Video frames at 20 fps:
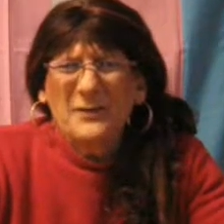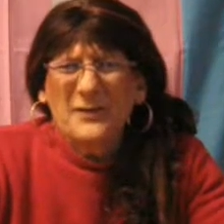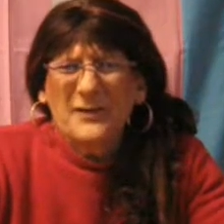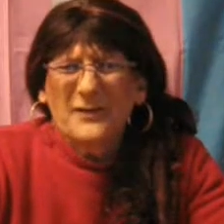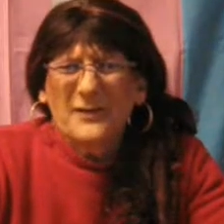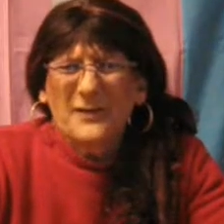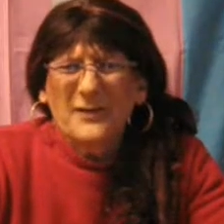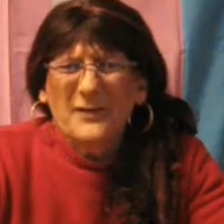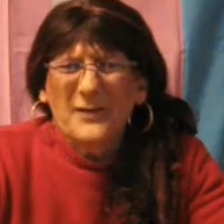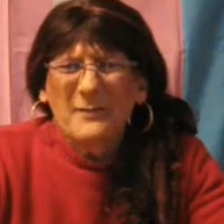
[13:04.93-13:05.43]

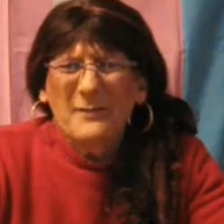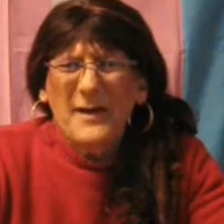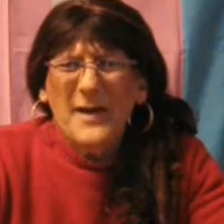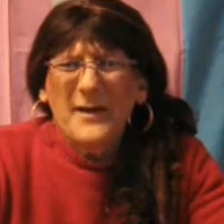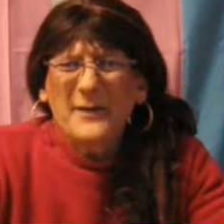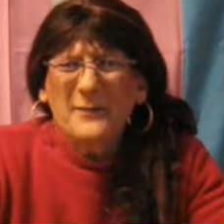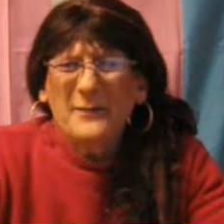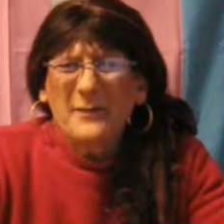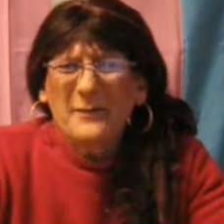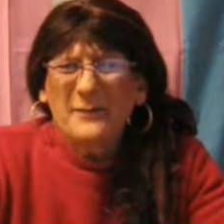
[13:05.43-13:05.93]
It's just a
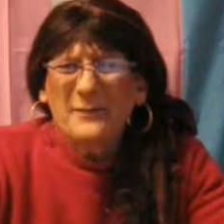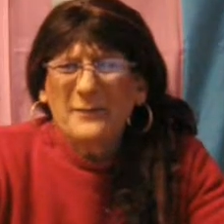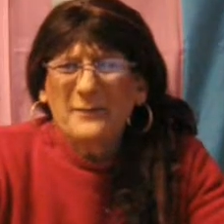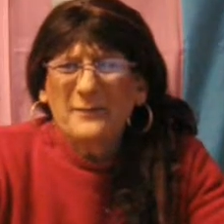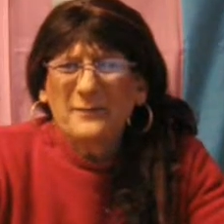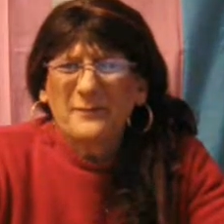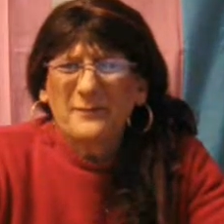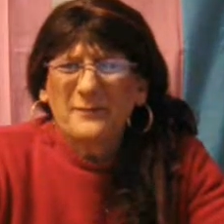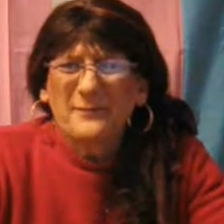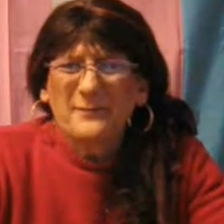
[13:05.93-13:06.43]
matter
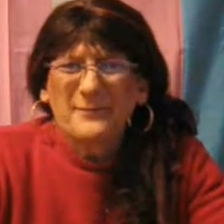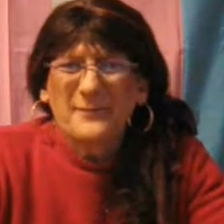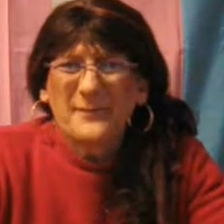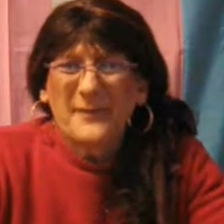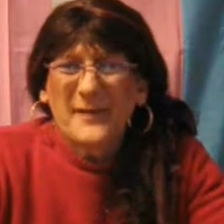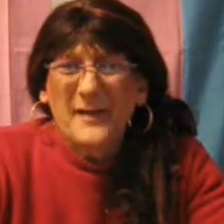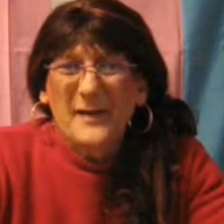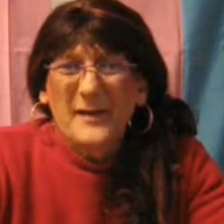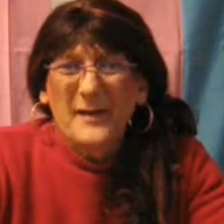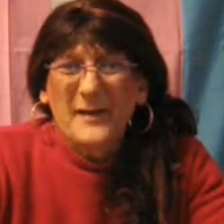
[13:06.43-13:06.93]
of
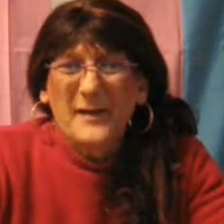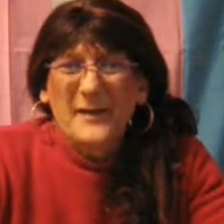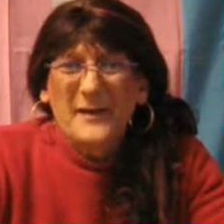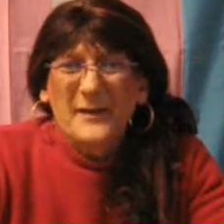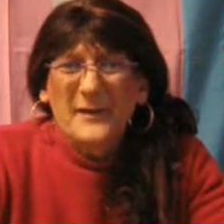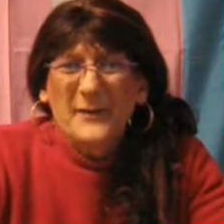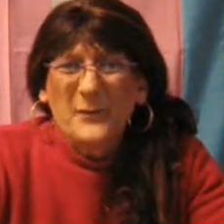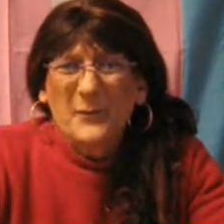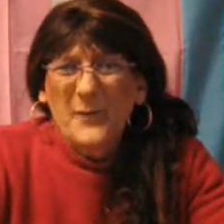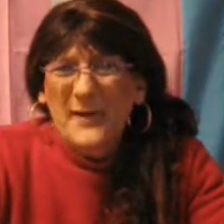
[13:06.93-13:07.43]

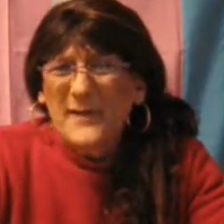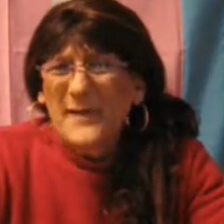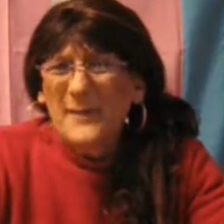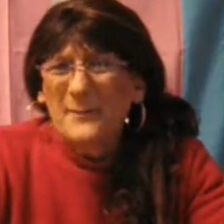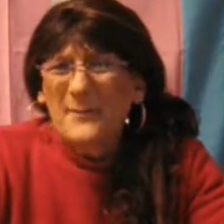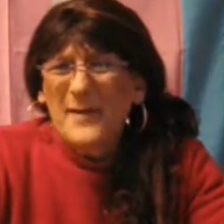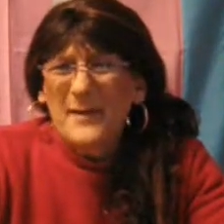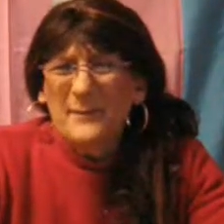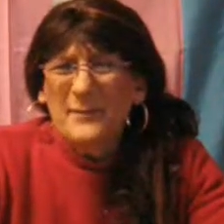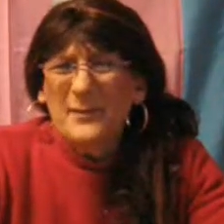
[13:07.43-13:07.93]

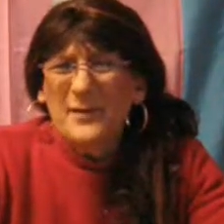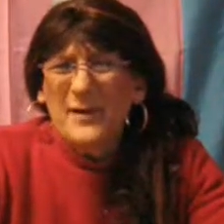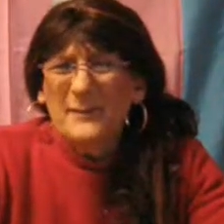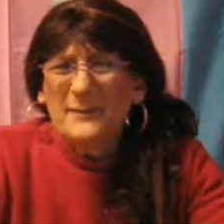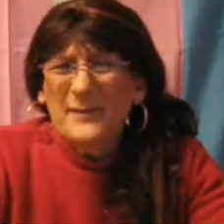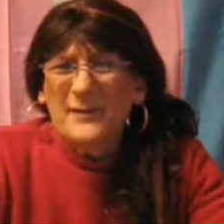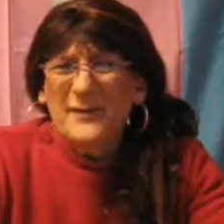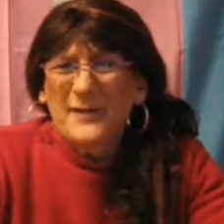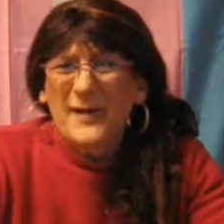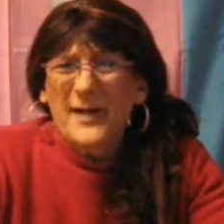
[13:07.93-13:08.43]
waking people
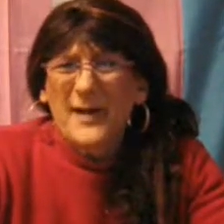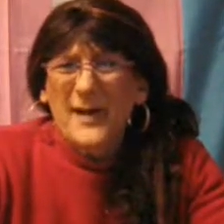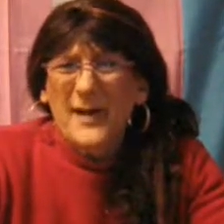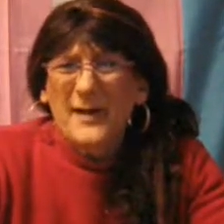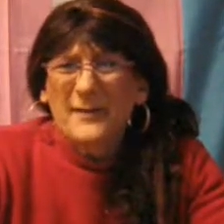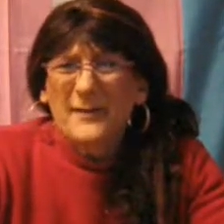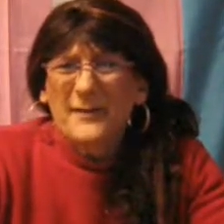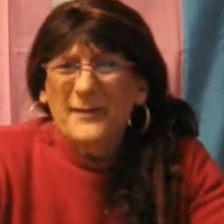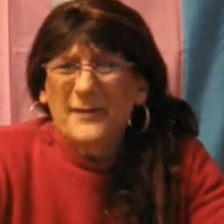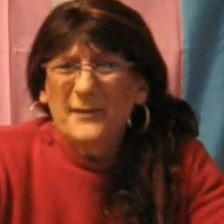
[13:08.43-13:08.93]
up to say,
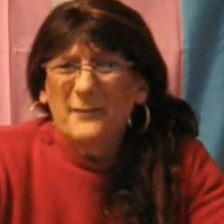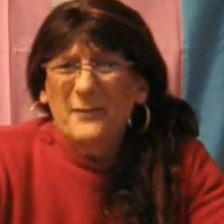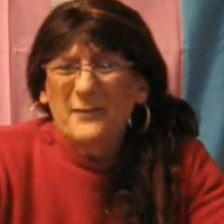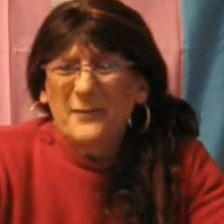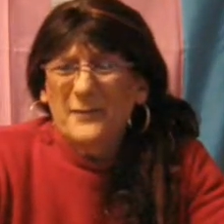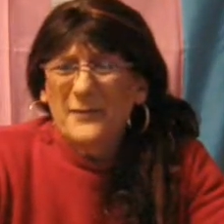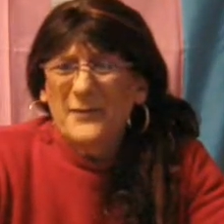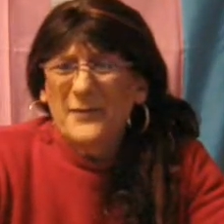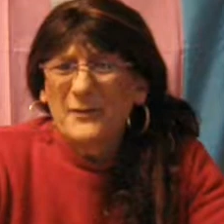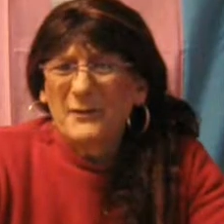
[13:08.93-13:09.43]
hey, this is
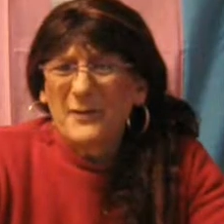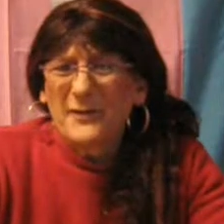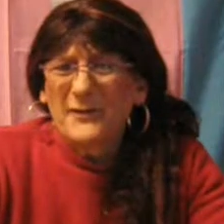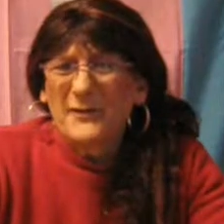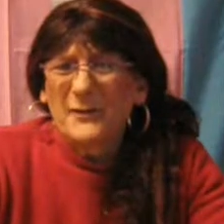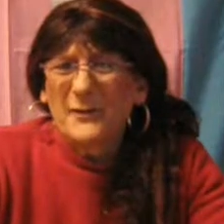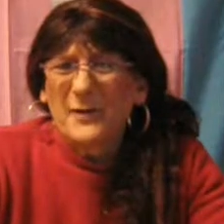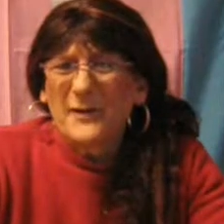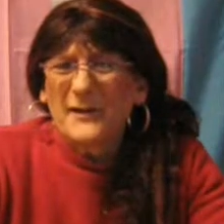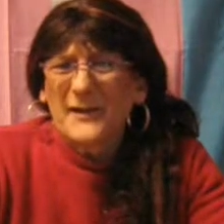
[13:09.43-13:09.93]
what they're doing
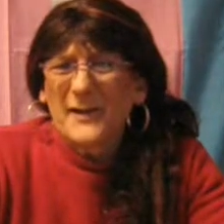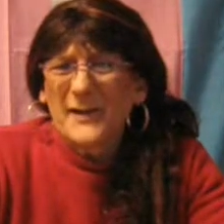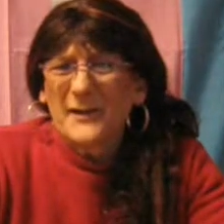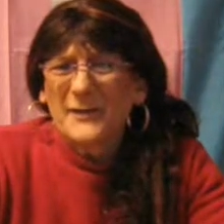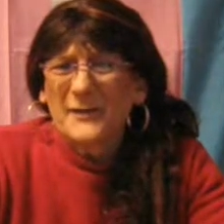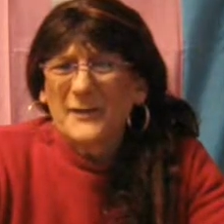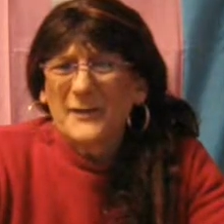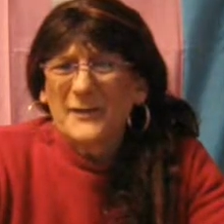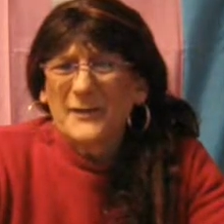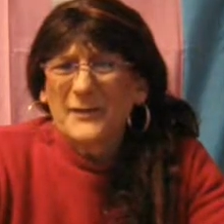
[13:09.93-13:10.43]
to our
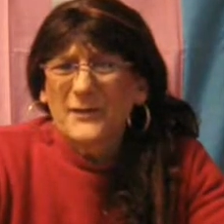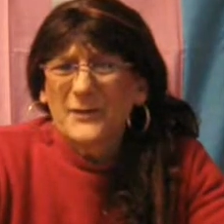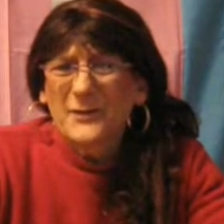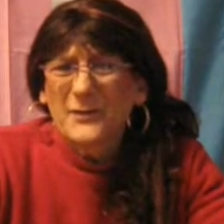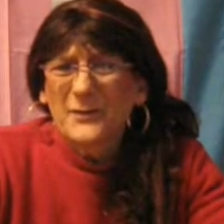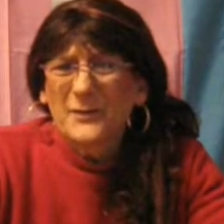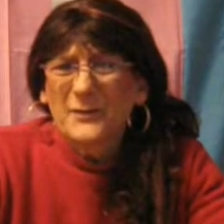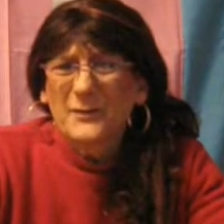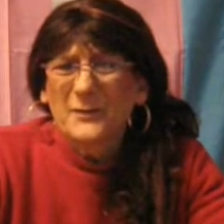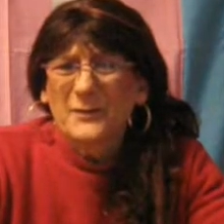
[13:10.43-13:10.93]
kids in
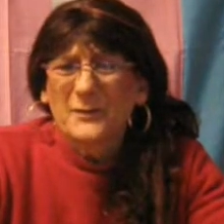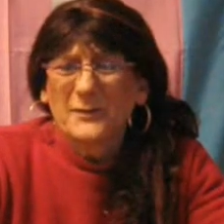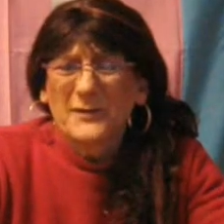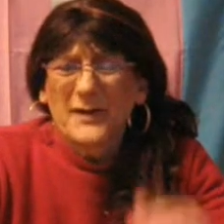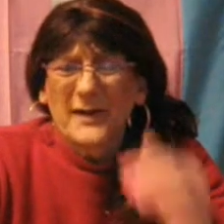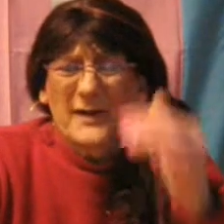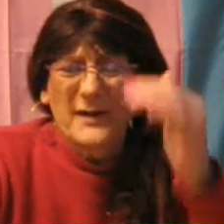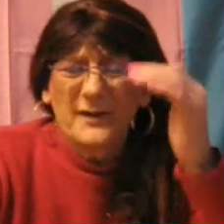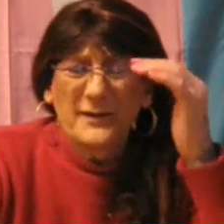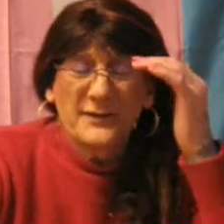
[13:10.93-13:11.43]
school.
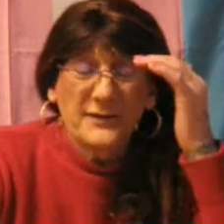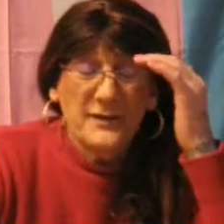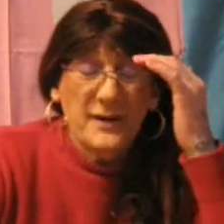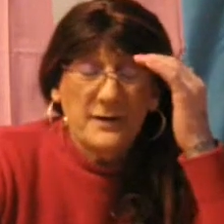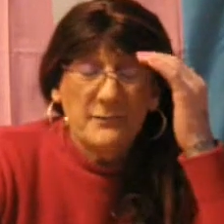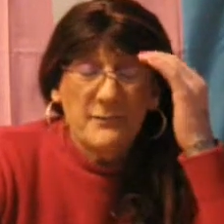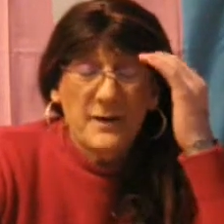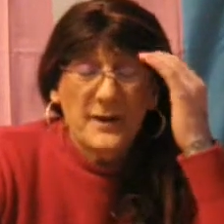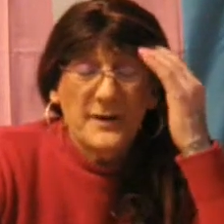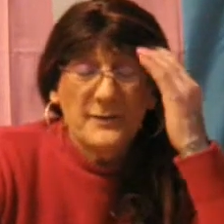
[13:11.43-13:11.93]
Okay, and it's
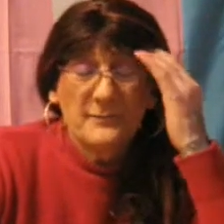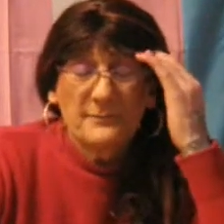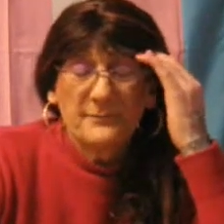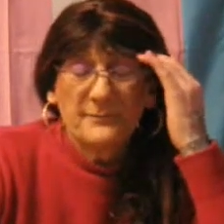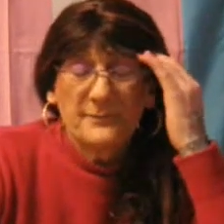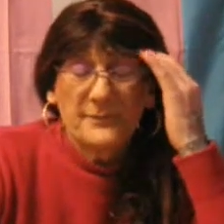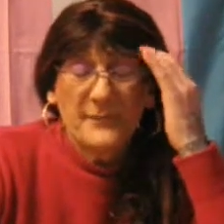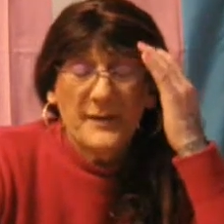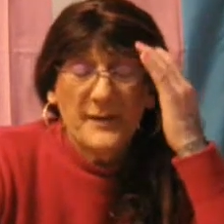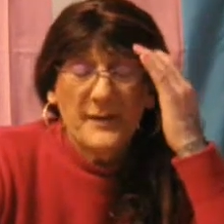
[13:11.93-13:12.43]
not right.
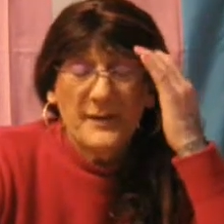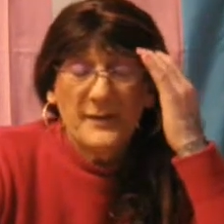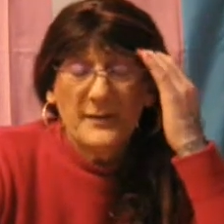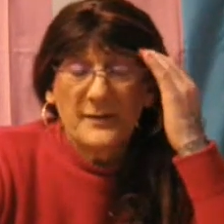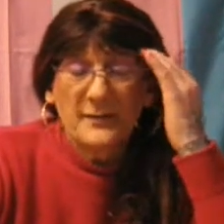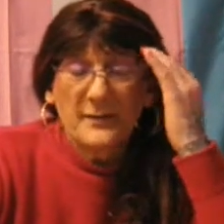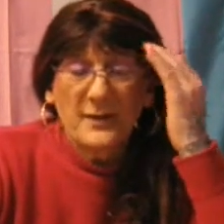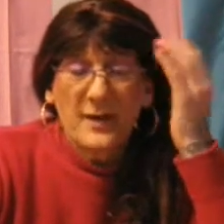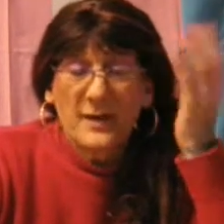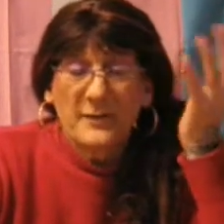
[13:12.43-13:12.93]

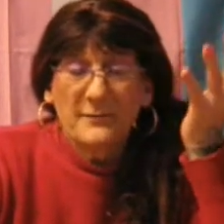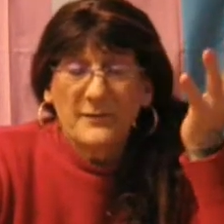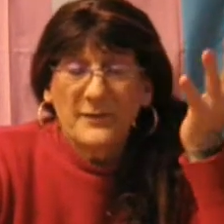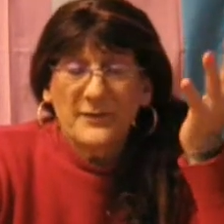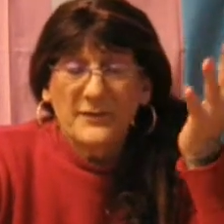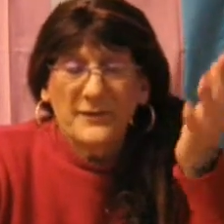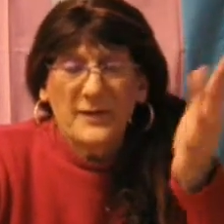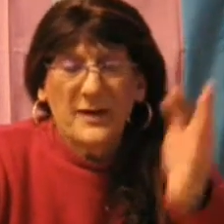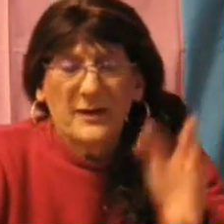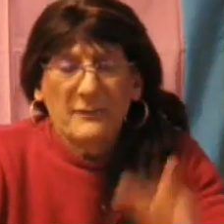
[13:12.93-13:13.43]
A lot of
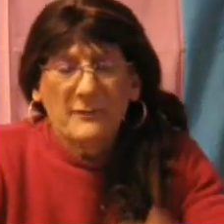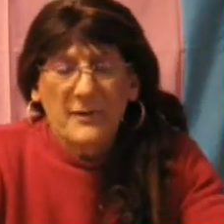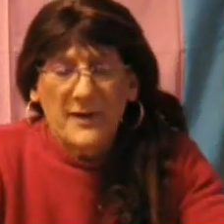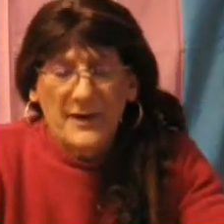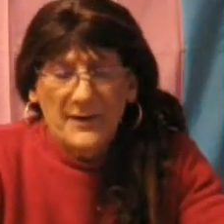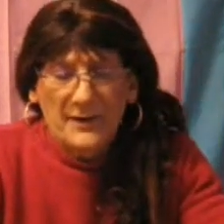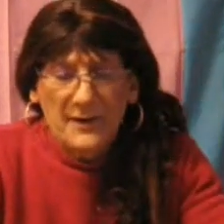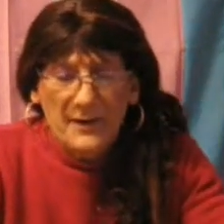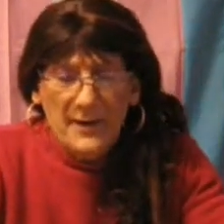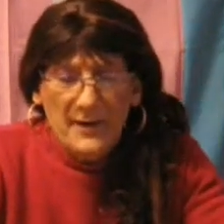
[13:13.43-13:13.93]
it's not right.